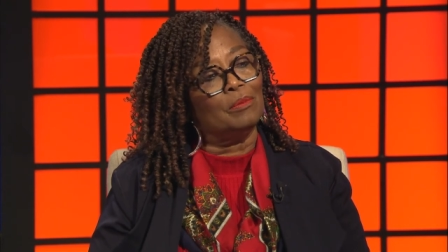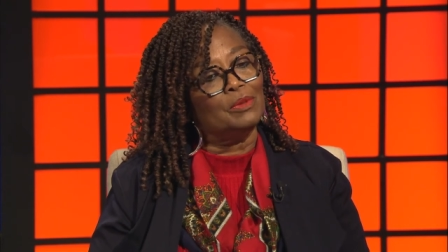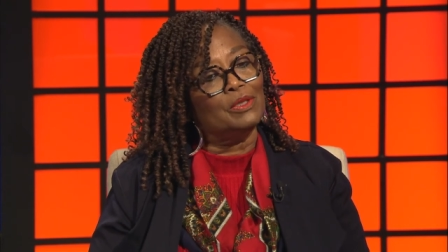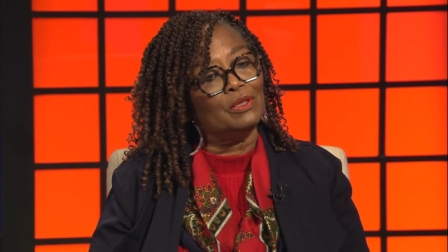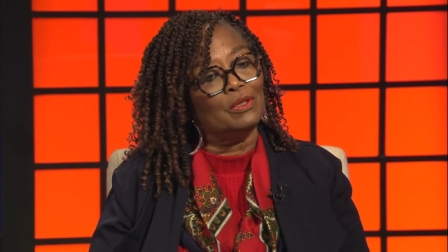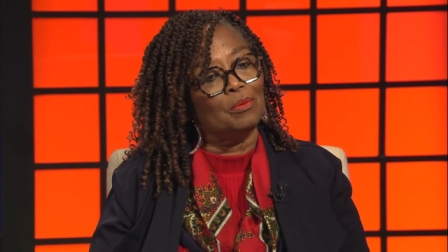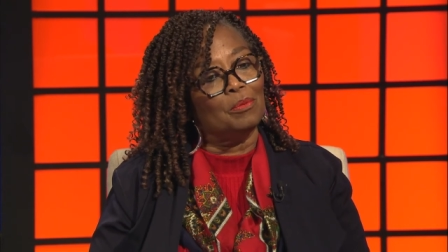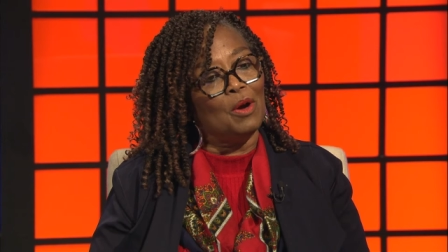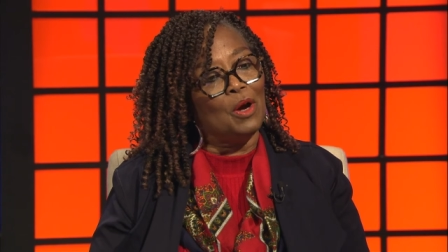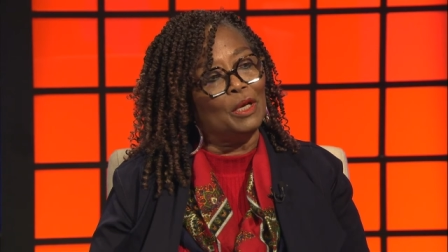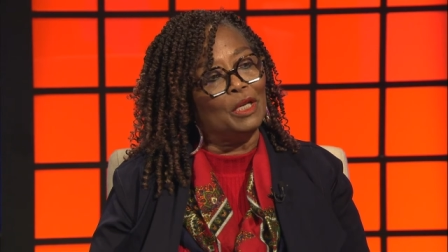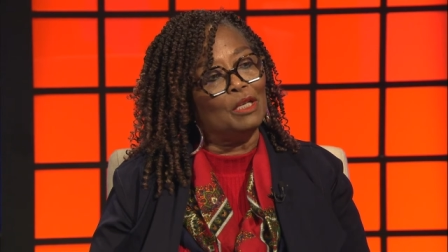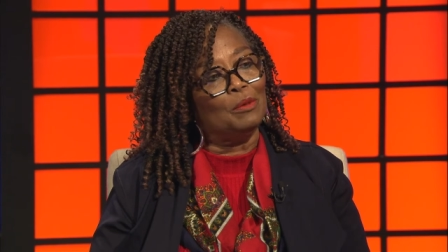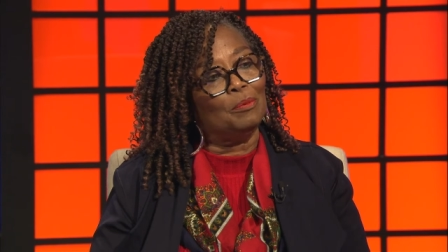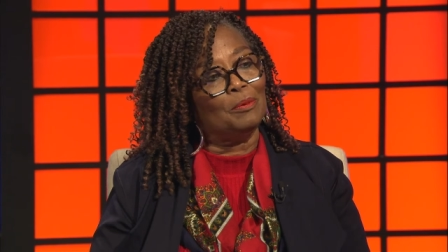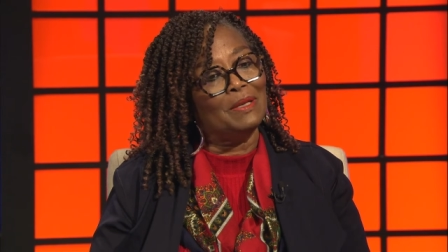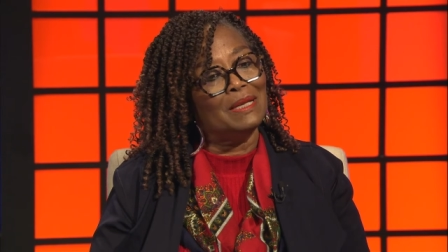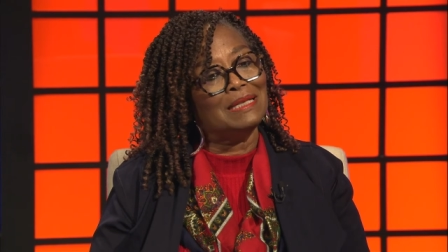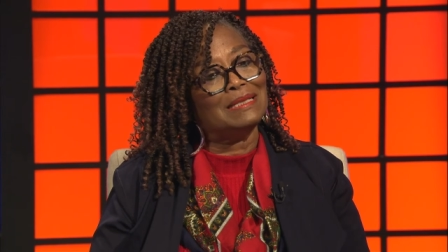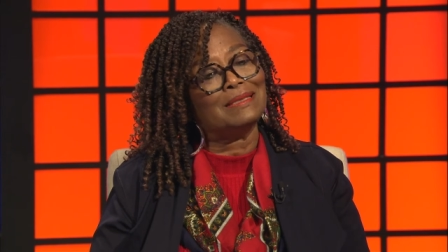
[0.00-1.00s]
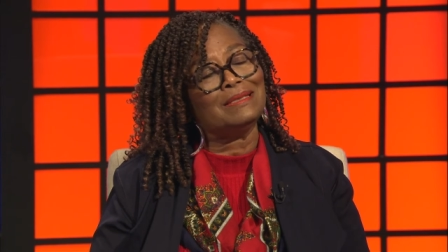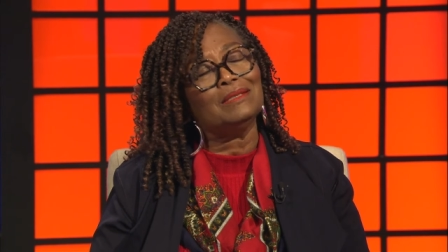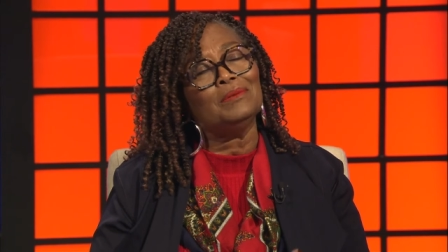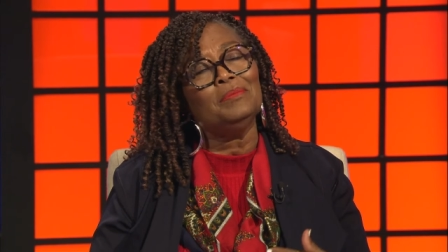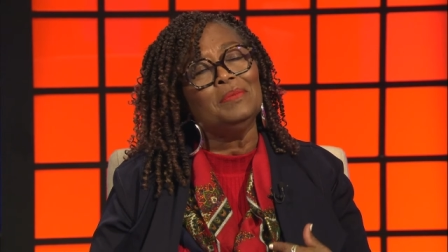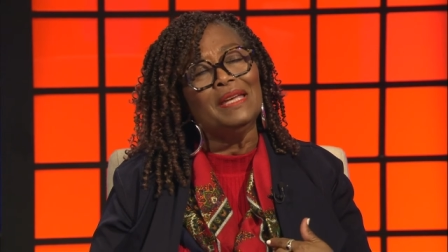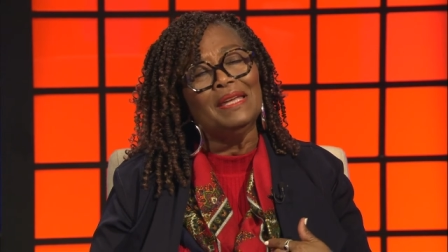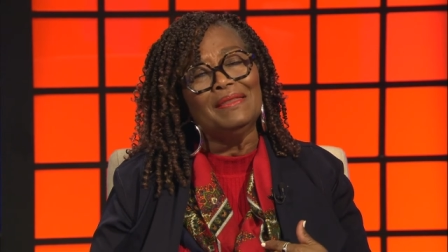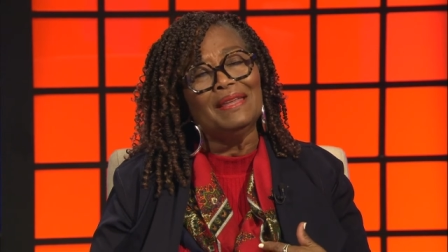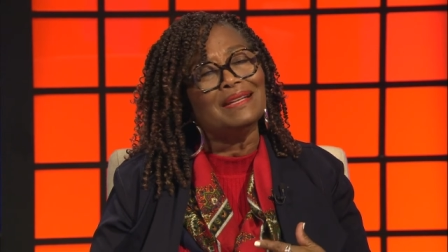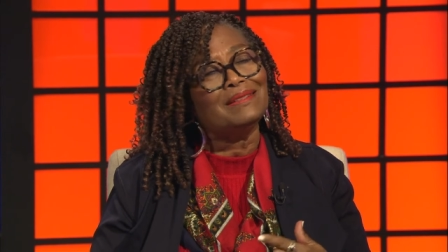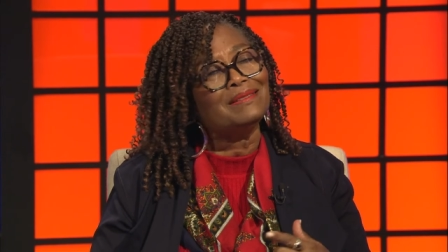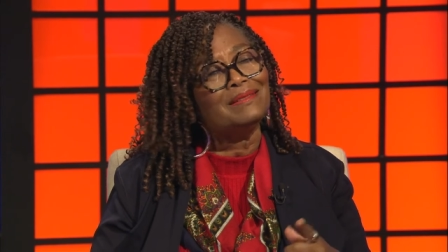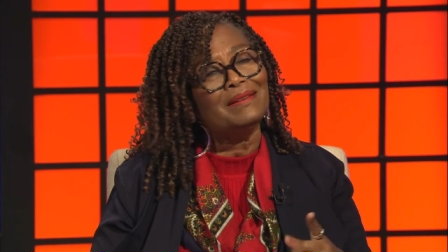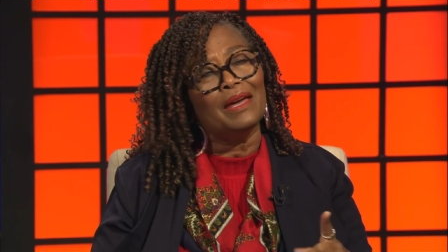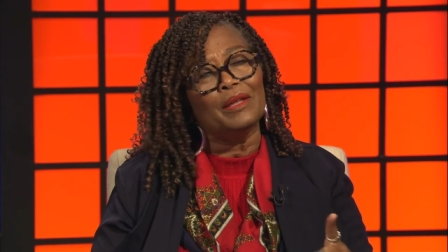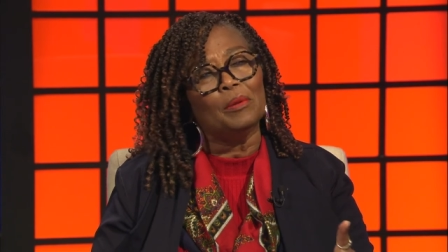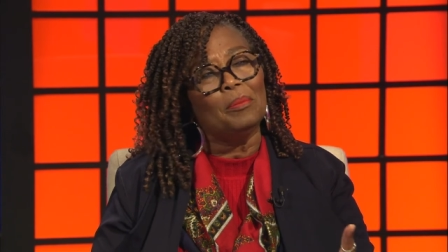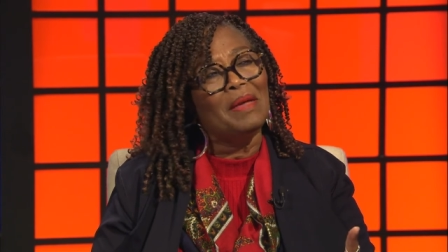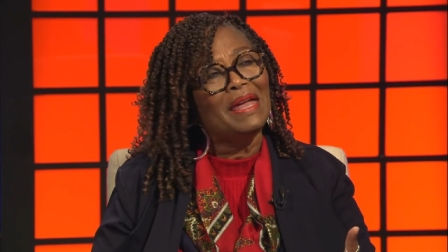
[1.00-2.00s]
to the marketplace, to me, that's
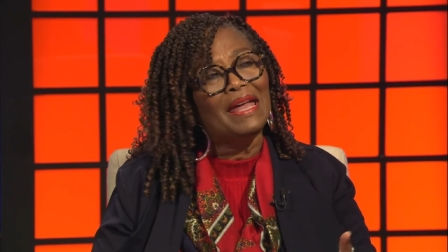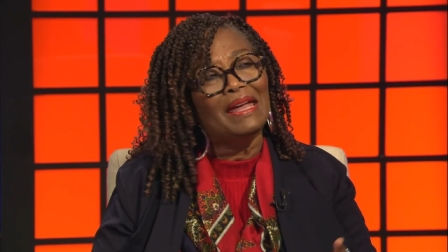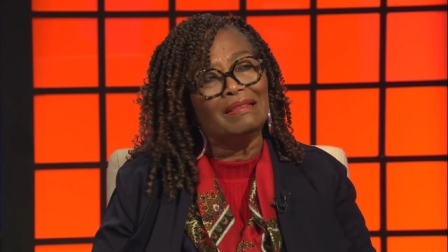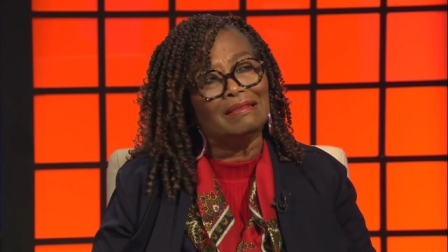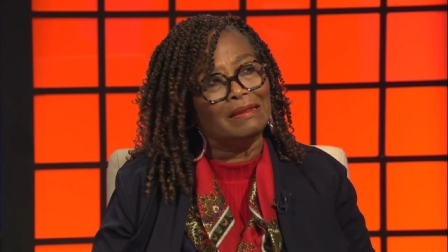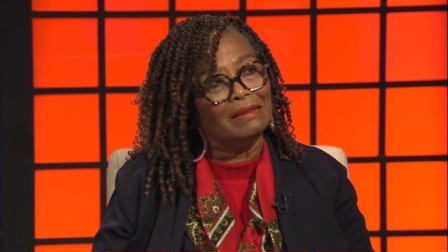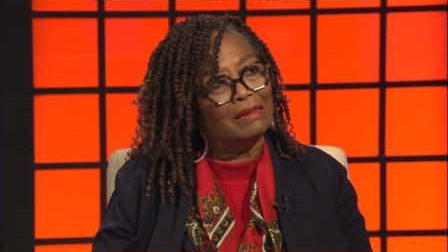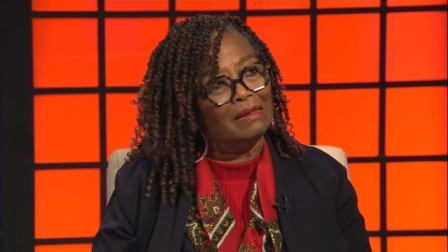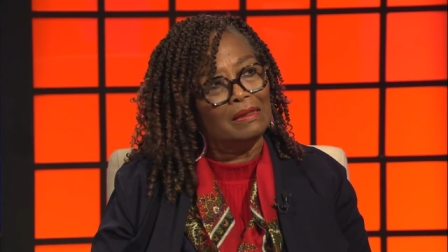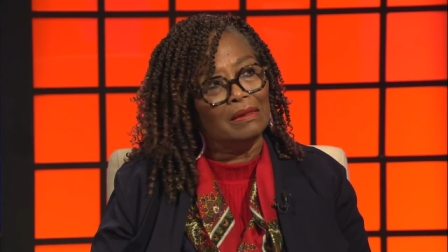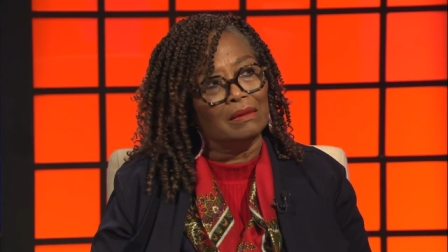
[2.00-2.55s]
not a bad thing.